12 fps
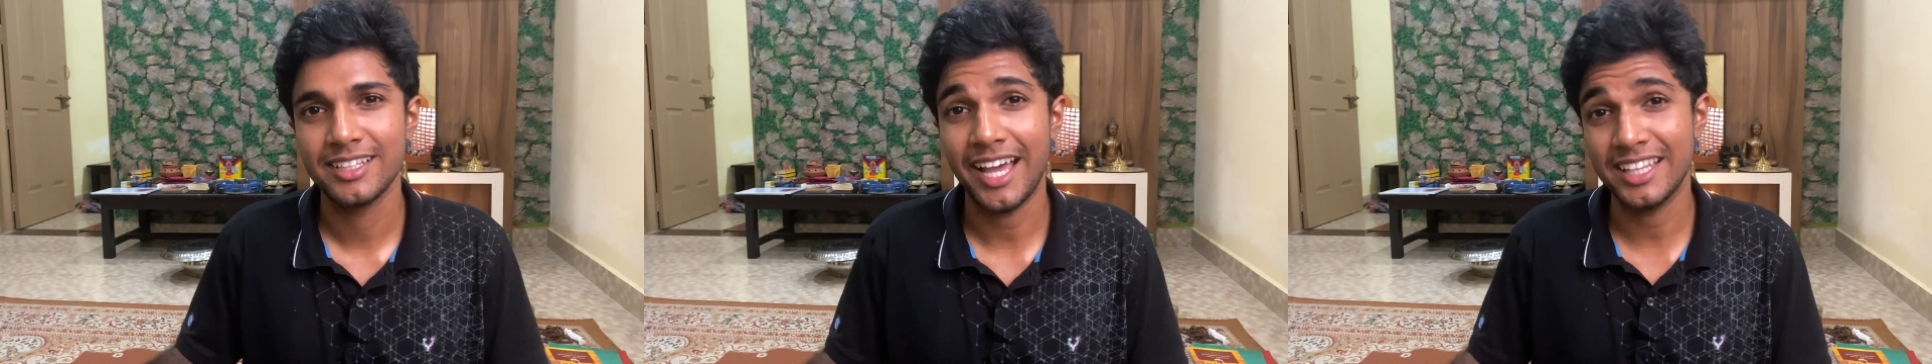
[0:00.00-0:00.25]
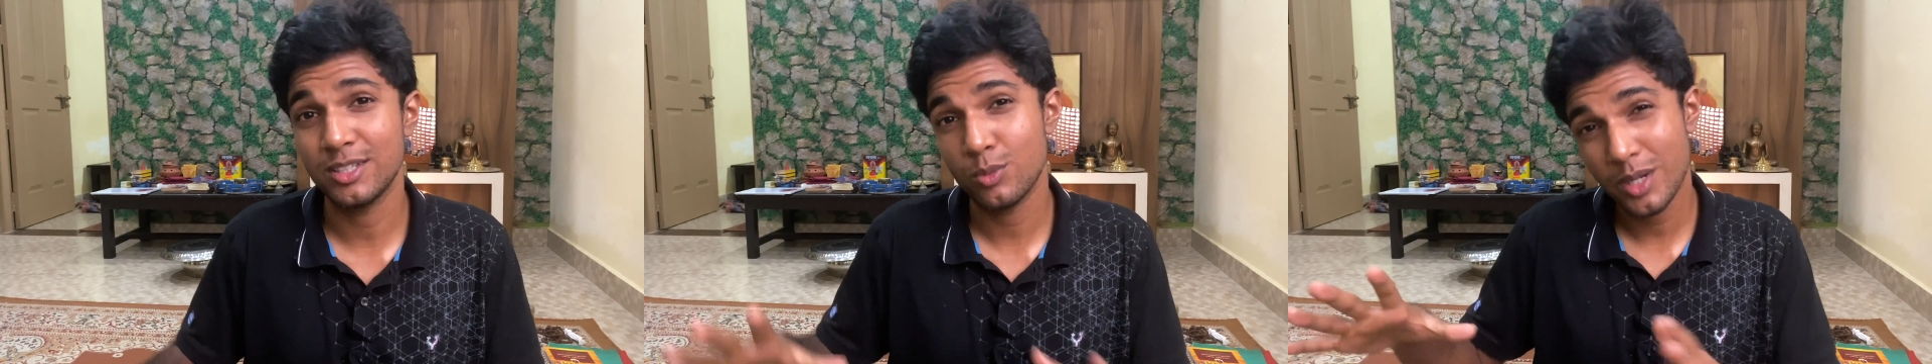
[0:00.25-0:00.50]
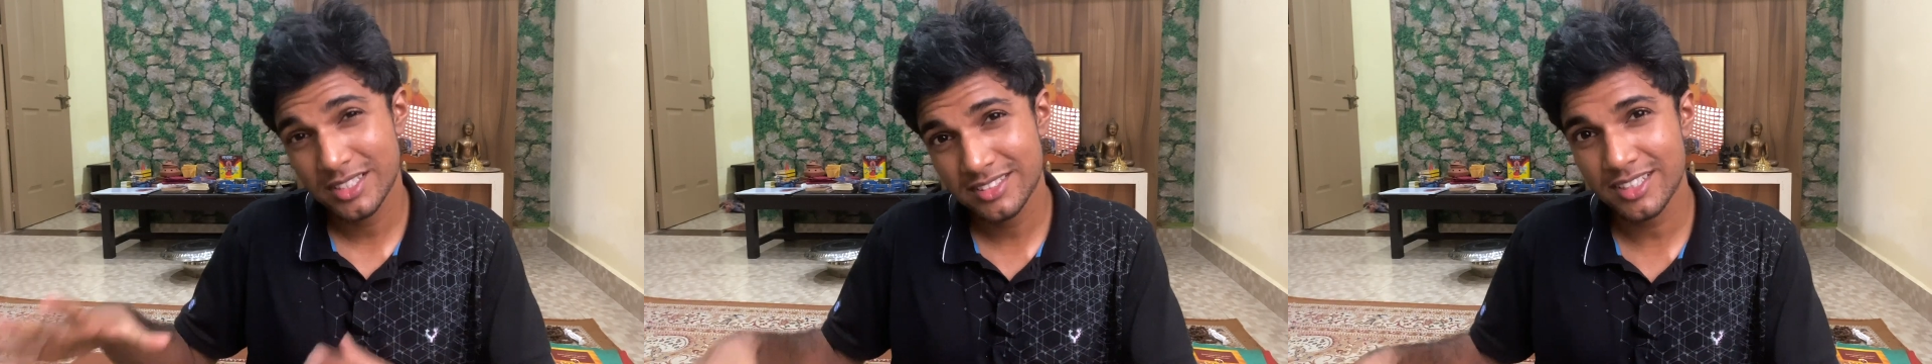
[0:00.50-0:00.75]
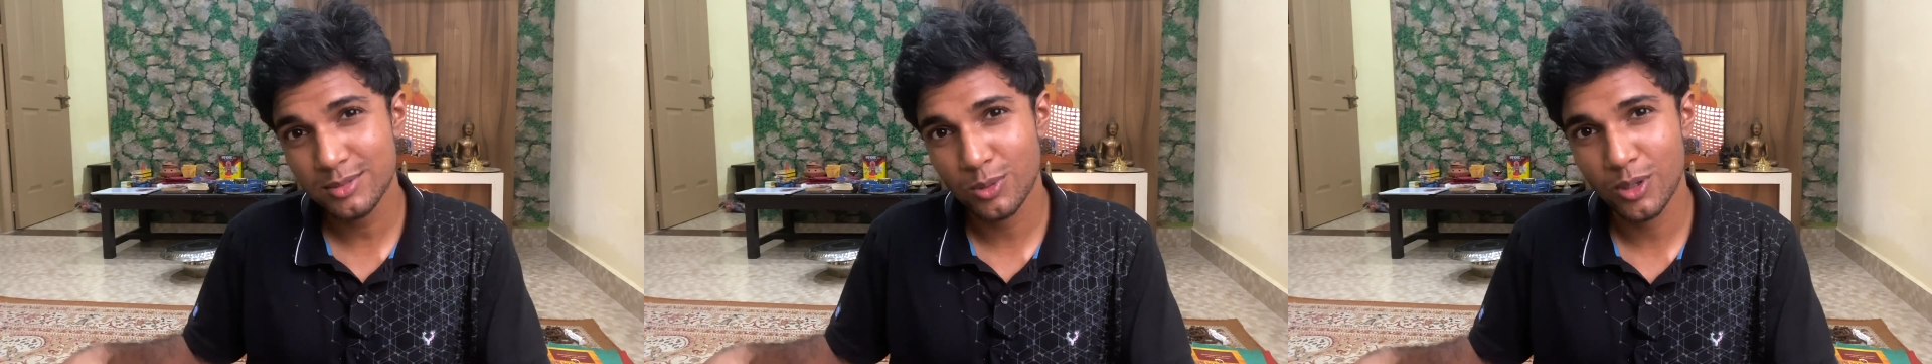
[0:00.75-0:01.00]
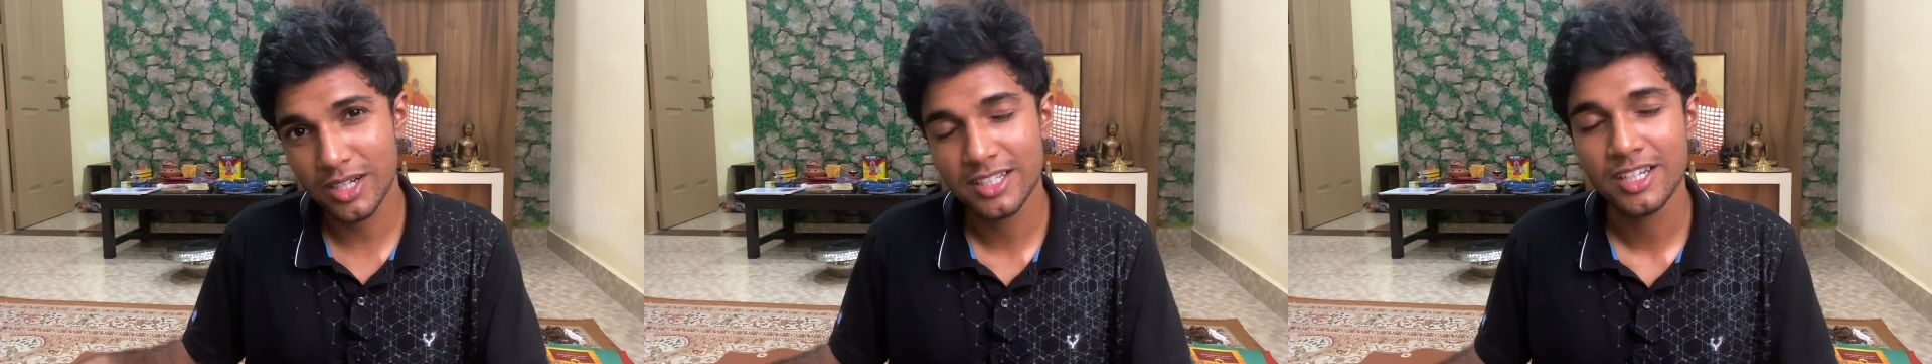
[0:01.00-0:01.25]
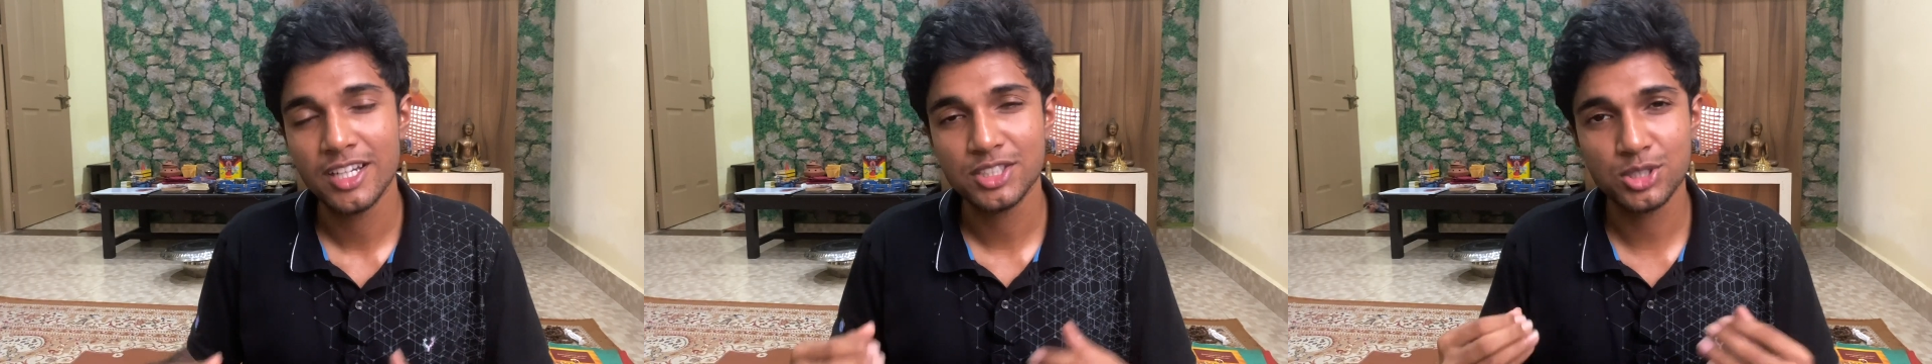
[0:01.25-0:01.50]
And the Western world
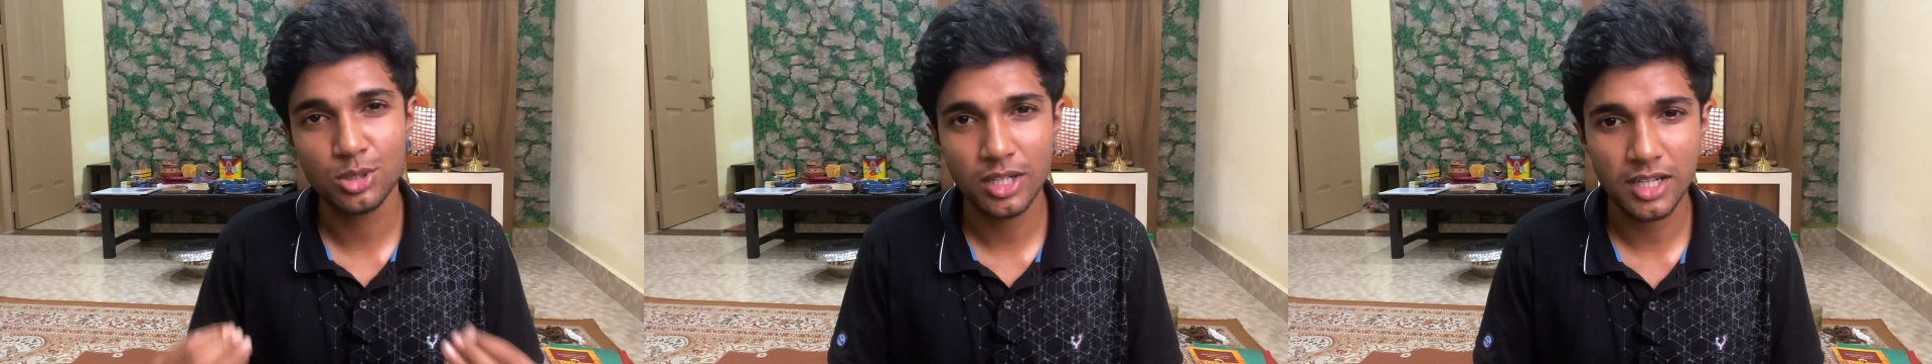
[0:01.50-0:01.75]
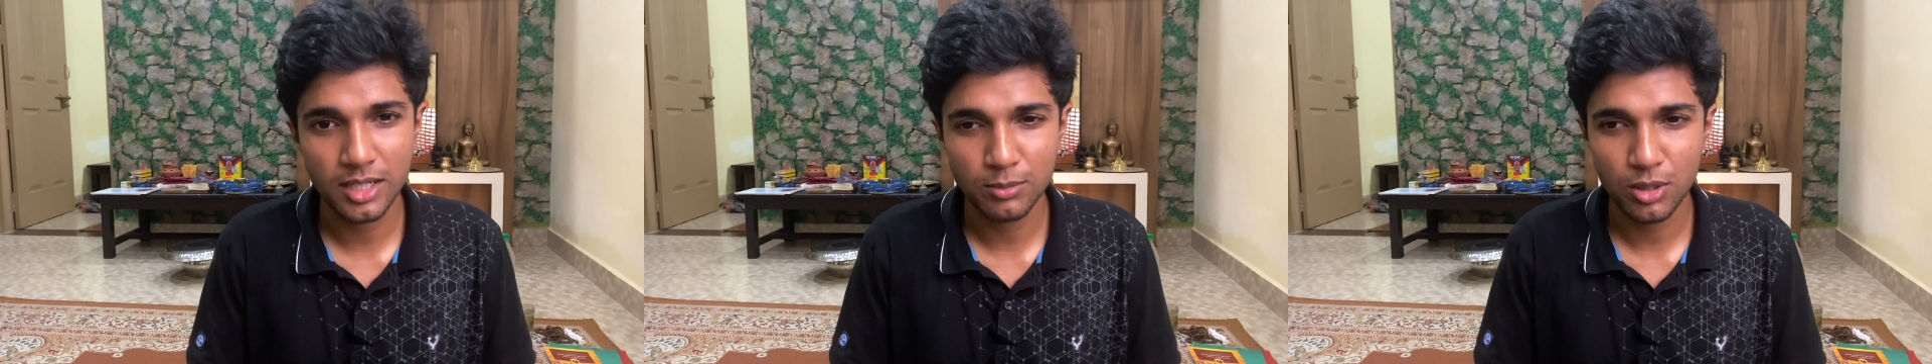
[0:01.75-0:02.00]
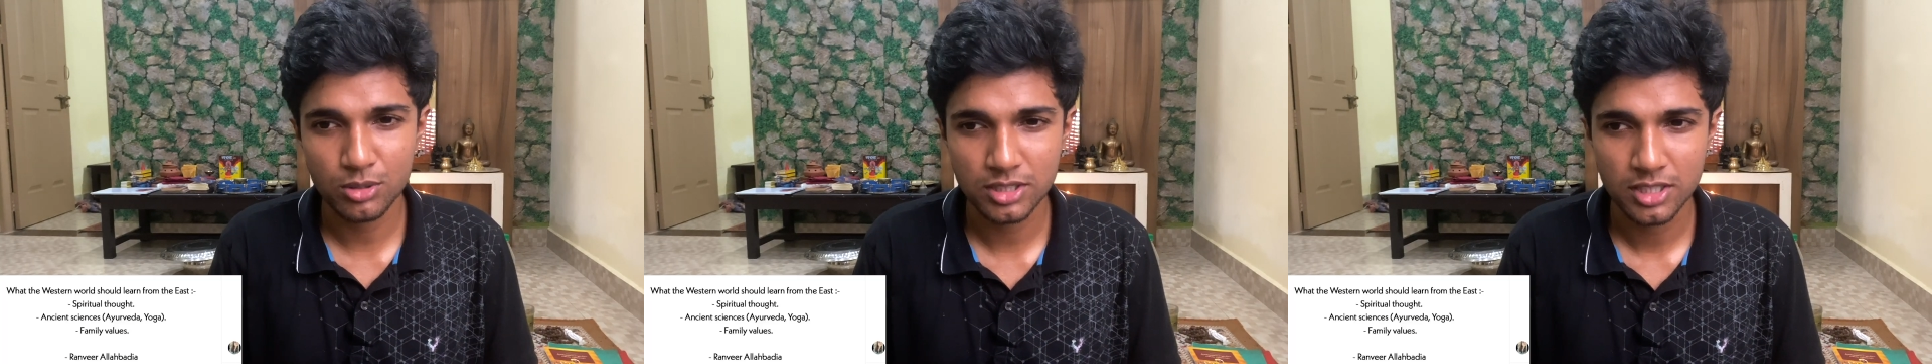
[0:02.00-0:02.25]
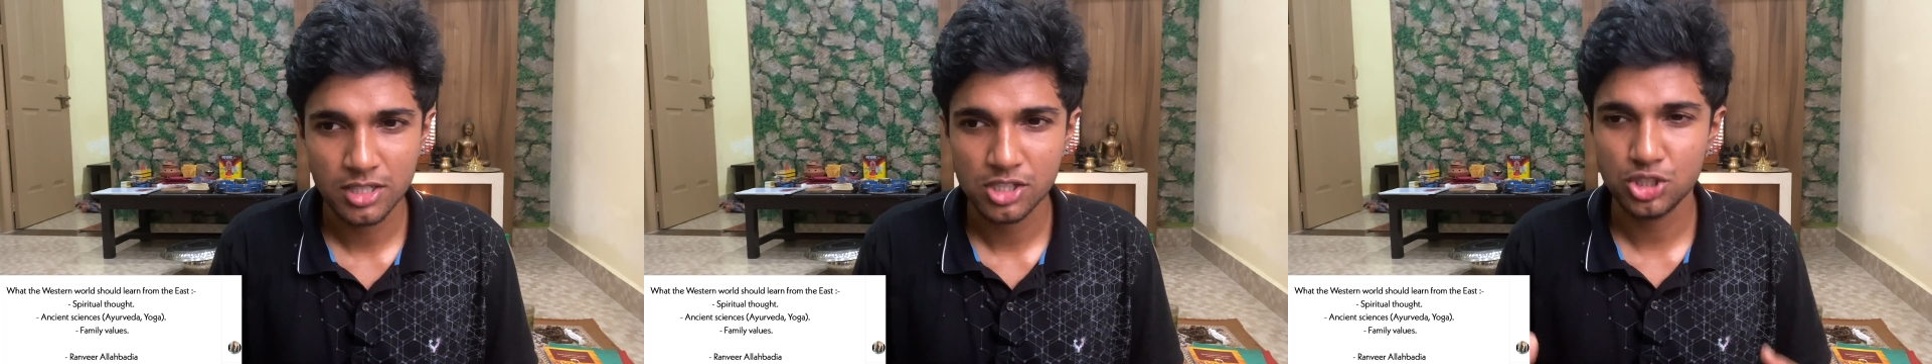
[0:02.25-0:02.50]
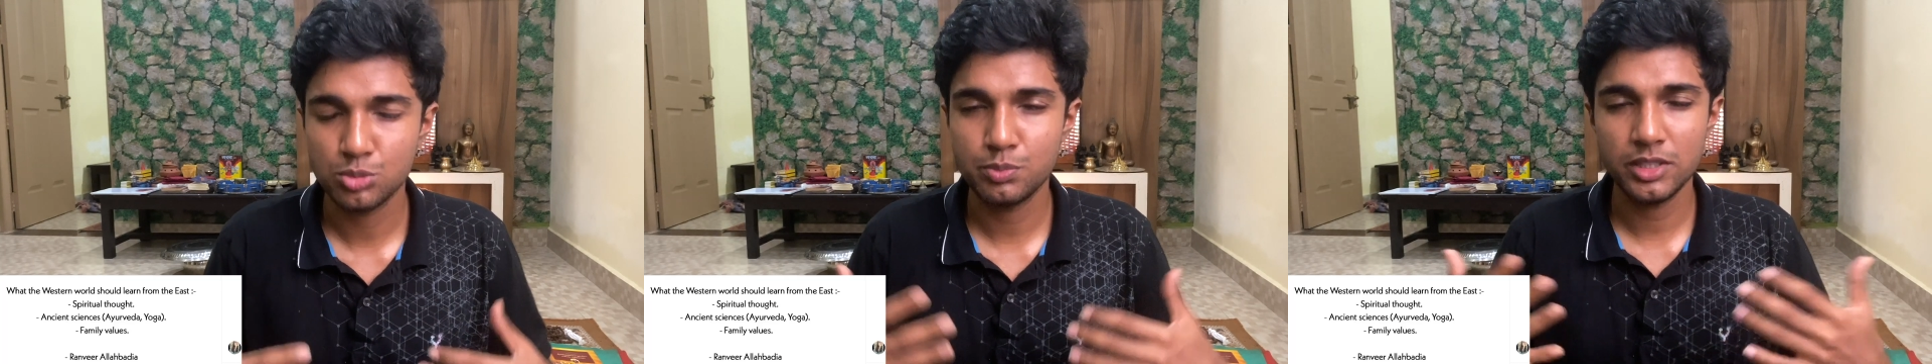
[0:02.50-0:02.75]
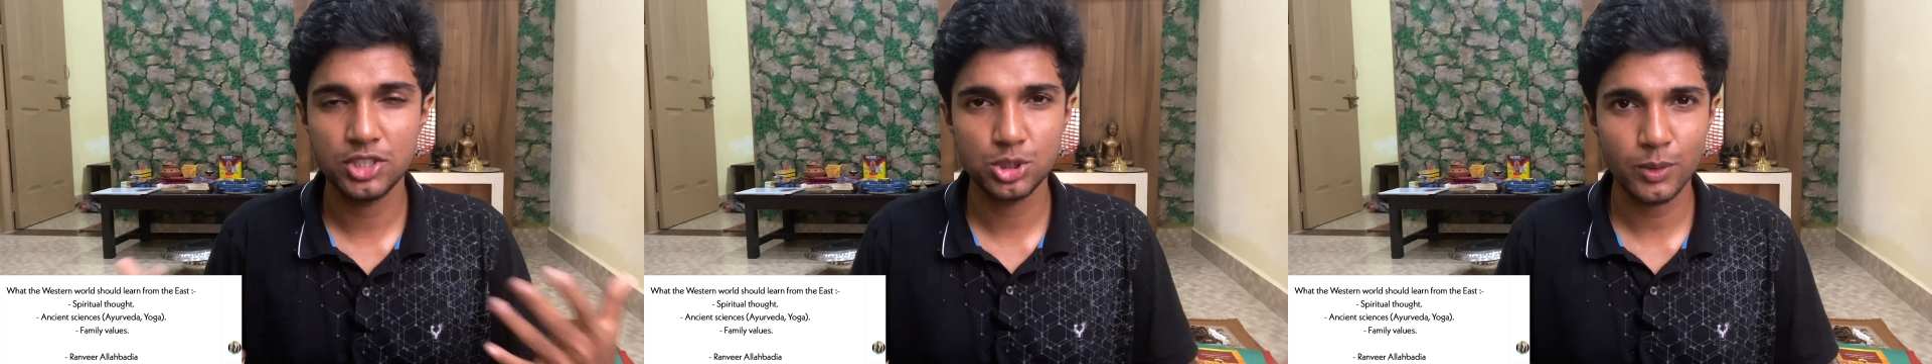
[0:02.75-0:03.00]
should learn about
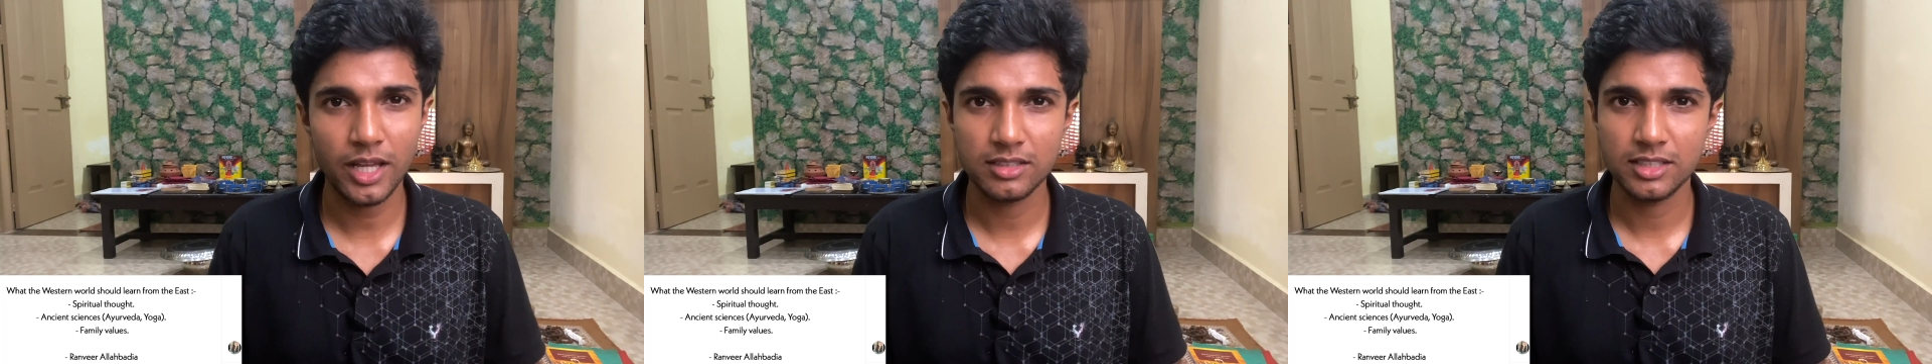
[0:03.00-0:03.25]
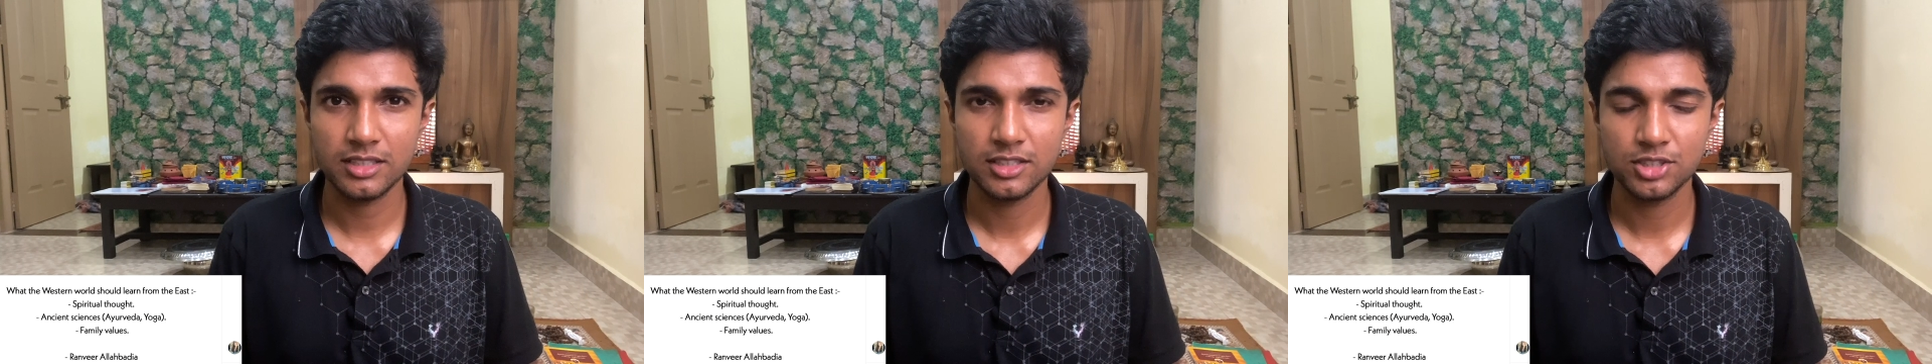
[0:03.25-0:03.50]
spirituality,